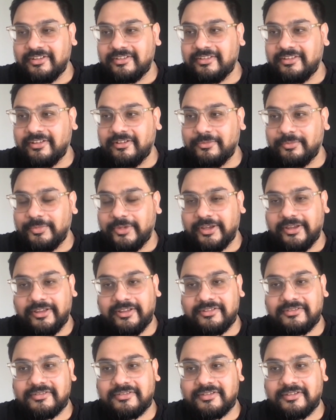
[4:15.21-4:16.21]
the
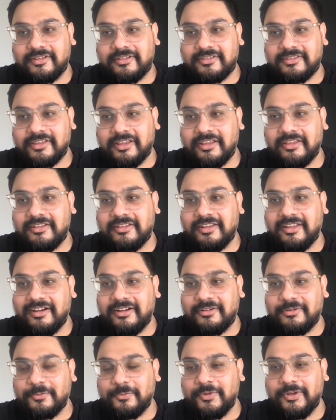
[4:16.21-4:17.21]
biggest thing
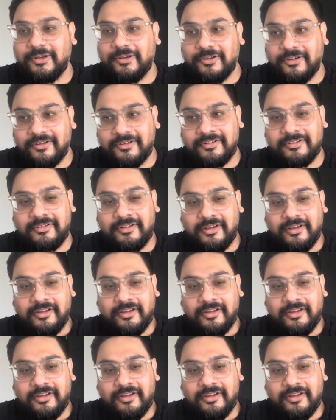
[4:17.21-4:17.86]
that we learn